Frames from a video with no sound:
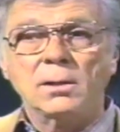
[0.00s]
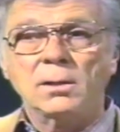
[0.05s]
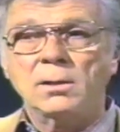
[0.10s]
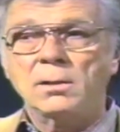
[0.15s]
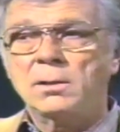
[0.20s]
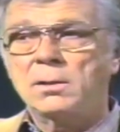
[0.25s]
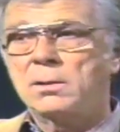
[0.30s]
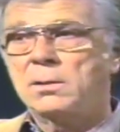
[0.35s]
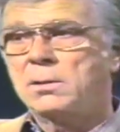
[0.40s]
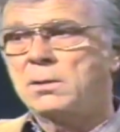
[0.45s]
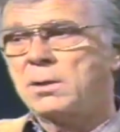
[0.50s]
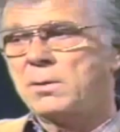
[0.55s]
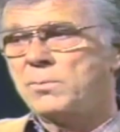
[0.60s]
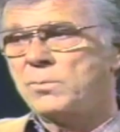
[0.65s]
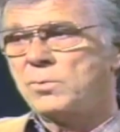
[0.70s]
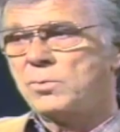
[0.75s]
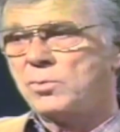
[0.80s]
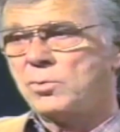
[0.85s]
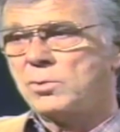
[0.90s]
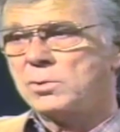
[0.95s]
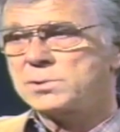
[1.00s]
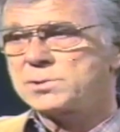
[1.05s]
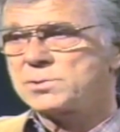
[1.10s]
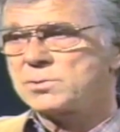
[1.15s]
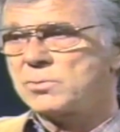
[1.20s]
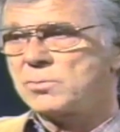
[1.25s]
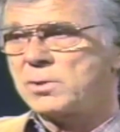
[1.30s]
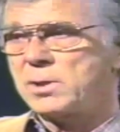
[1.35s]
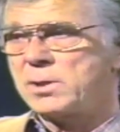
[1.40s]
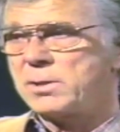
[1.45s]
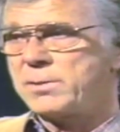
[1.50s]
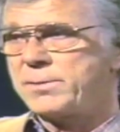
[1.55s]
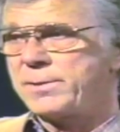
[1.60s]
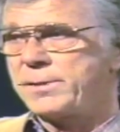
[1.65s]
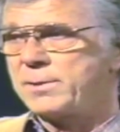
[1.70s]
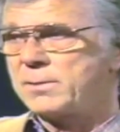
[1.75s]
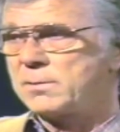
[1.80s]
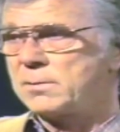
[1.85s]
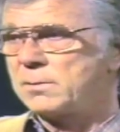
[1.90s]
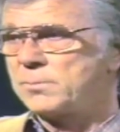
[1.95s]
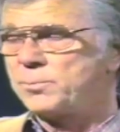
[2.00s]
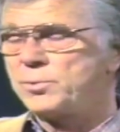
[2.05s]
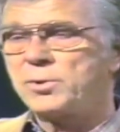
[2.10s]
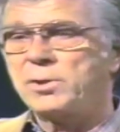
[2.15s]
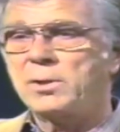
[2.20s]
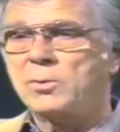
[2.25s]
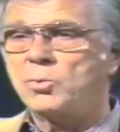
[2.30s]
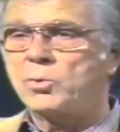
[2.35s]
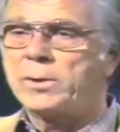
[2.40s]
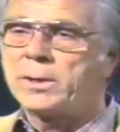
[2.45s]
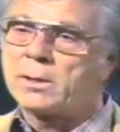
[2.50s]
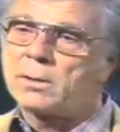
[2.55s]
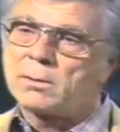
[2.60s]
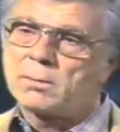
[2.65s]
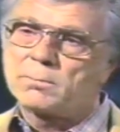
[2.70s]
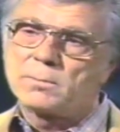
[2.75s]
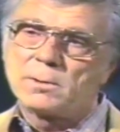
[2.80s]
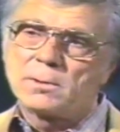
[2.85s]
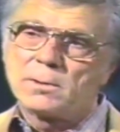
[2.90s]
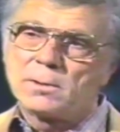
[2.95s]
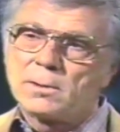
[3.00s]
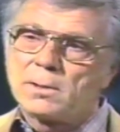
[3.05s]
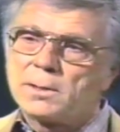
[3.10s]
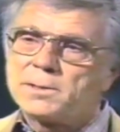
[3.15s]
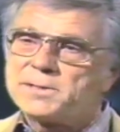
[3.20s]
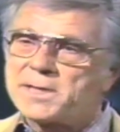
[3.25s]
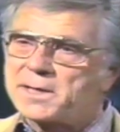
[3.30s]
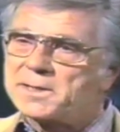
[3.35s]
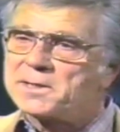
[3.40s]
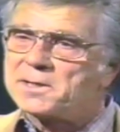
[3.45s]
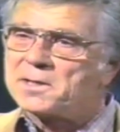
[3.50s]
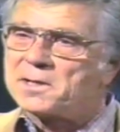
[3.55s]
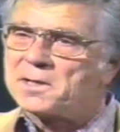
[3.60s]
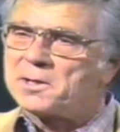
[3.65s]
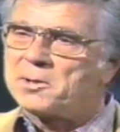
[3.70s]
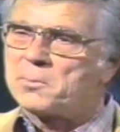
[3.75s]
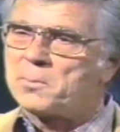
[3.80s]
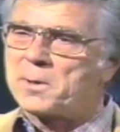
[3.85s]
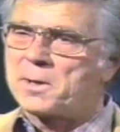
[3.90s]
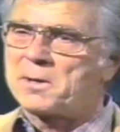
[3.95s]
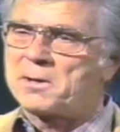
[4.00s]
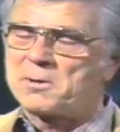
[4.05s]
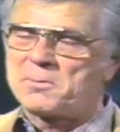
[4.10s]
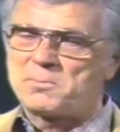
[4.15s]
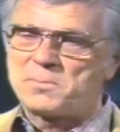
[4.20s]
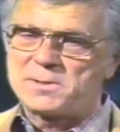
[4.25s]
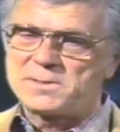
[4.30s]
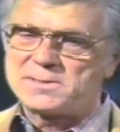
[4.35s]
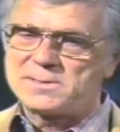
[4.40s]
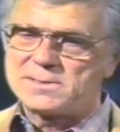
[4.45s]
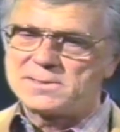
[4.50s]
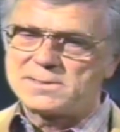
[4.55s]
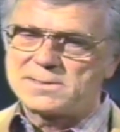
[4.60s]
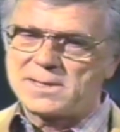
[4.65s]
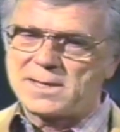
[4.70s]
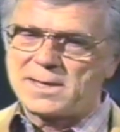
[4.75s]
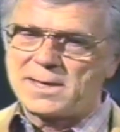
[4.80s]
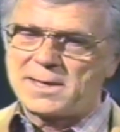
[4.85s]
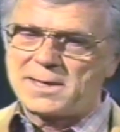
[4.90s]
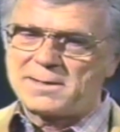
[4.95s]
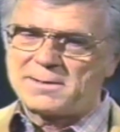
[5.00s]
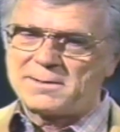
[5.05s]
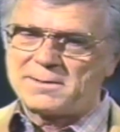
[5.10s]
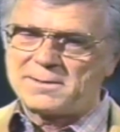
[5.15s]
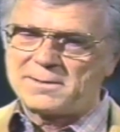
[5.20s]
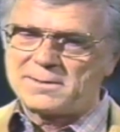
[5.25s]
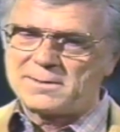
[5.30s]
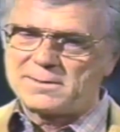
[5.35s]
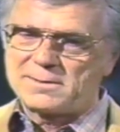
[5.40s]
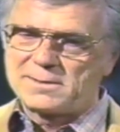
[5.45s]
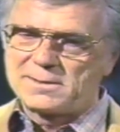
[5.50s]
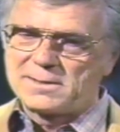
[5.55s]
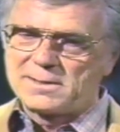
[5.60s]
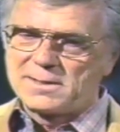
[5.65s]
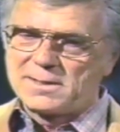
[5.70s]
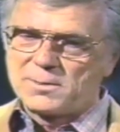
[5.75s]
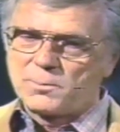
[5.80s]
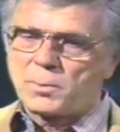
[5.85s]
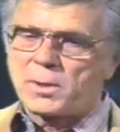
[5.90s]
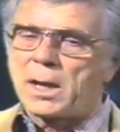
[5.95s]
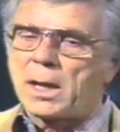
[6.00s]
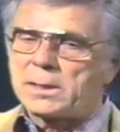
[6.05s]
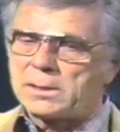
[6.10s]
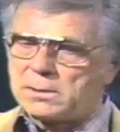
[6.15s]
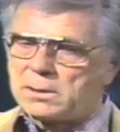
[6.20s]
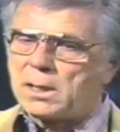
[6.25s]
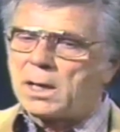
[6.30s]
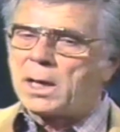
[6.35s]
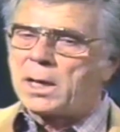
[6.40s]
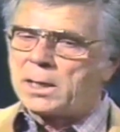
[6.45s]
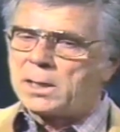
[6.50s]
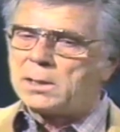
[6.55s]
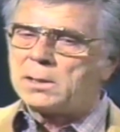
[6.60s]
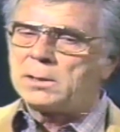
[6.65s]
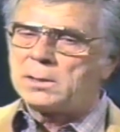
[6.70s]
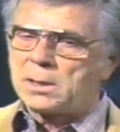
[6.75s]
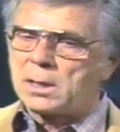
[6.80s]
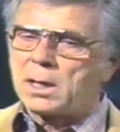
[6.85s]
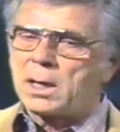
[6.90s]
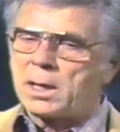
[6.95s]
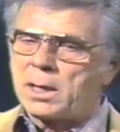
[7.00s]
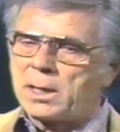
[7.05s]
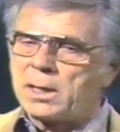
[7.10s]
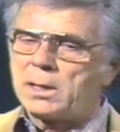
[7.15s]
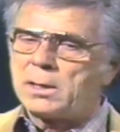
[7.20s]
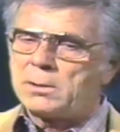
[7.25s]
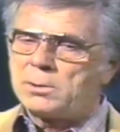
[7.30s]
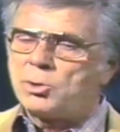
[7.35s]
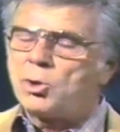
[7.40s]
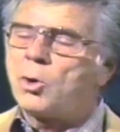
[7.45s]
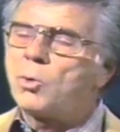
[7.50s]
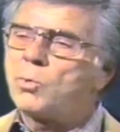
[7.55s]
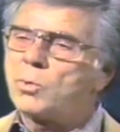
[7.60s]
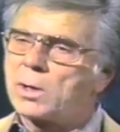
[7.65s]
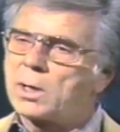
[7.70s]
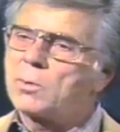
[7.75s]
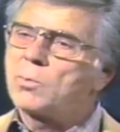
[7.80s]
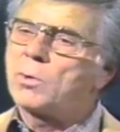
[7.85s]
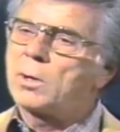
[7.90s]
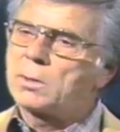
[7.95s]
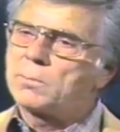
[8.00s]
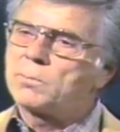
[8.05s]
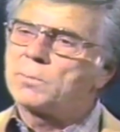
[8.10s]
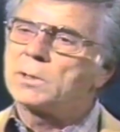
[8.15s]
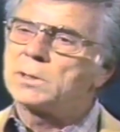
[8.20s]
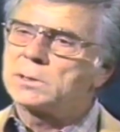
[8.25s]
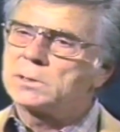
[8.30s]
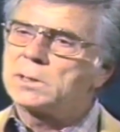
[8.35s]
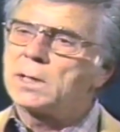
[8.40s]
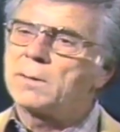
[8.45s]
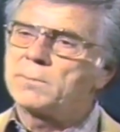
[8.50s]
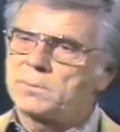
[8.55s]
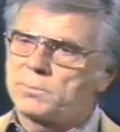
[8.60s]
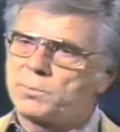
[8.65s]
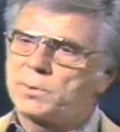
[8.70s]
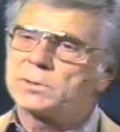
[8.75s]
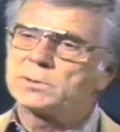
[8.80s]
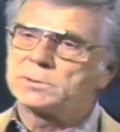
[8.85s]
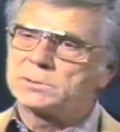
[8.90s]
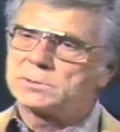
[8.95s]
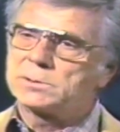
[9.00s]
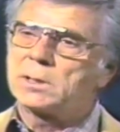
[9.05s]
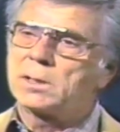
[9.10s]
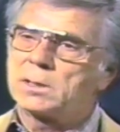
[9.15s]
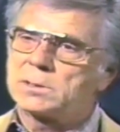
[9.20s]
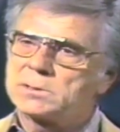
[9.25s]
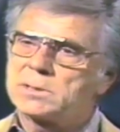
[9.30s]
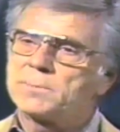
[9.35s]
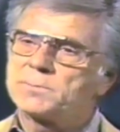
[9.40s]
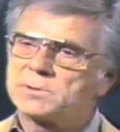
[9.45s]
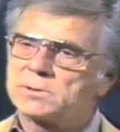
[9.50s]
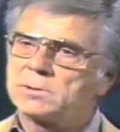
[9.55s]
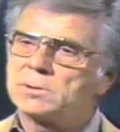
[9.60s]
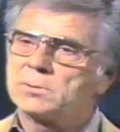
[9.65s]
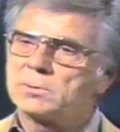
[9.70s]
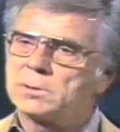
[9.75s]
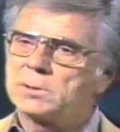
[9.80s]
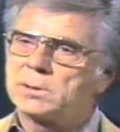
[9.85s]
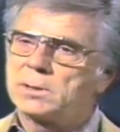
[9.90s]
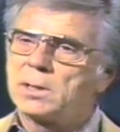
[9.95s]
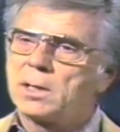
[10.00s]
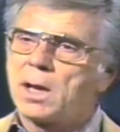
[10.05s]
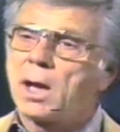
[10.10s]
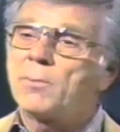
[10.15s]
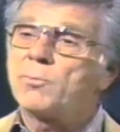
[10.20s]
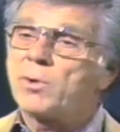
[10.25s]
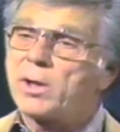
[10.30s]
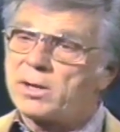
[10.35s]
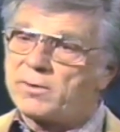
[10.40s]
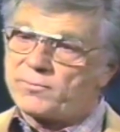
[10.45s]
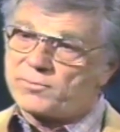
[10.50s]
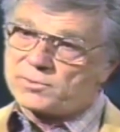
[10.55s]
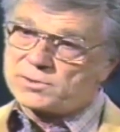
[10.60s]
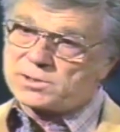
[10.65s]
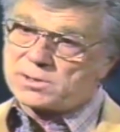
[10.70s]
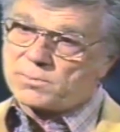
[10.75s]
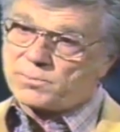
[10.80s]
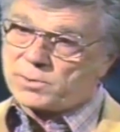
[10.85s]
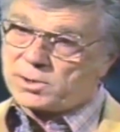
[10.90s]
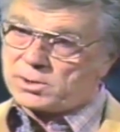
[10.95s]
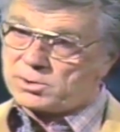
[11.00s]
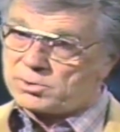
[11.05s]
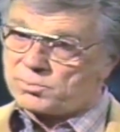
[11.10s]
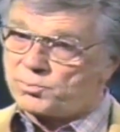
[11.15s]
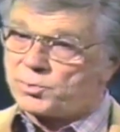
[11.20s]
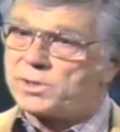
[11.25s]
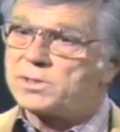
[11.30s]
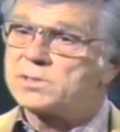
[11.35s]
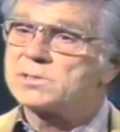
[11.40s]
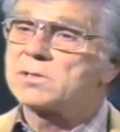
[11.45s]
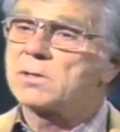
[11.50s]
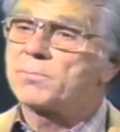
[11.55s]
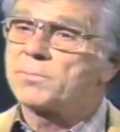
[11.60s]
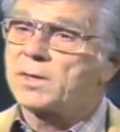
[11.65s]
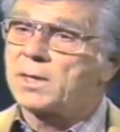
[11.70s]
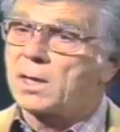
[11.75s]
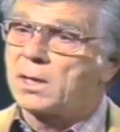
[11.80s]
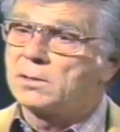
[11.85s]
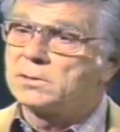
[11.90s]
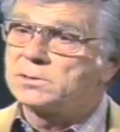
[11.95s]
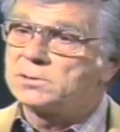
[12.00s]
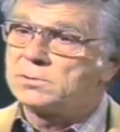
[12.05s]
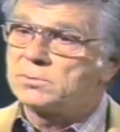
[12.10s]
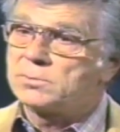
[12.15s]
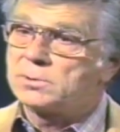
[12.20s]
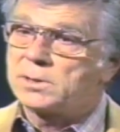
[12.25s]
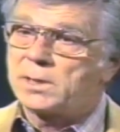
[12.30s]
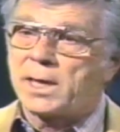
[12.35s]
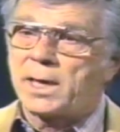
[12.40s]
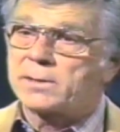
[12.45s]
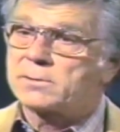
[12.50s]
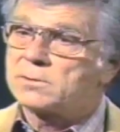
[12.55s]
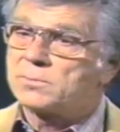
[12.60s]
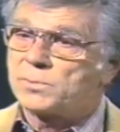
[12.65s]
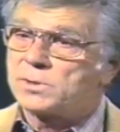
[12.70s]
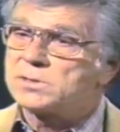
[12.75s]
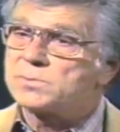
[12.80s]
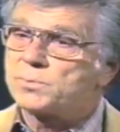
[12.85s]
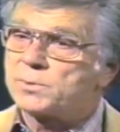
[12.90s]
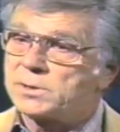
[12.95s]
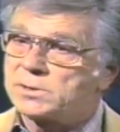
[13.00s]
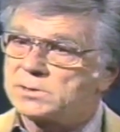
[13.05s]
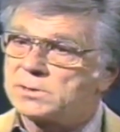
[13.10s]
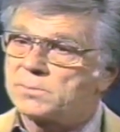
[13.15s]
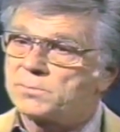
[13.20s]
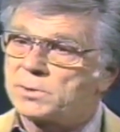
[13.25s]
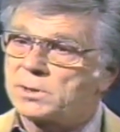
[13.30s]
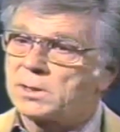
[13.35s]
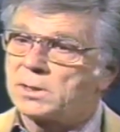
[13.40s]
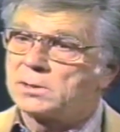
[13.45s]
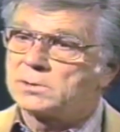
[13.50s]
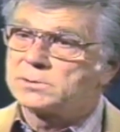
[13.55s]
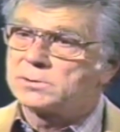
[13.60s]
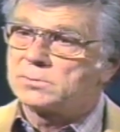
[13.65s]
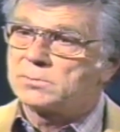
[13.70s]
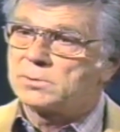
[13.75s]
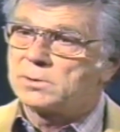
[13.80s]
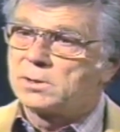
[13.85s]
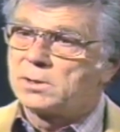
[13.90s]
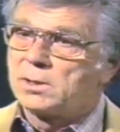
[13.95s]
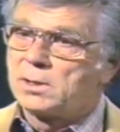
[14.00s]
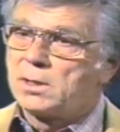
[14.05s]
I'm also, I think, pretty aware technically about our business, and but I know what I want by the time the picture starts, absolutely. I'm ready for somebody to bring something else to it. The actor must bring something else to it.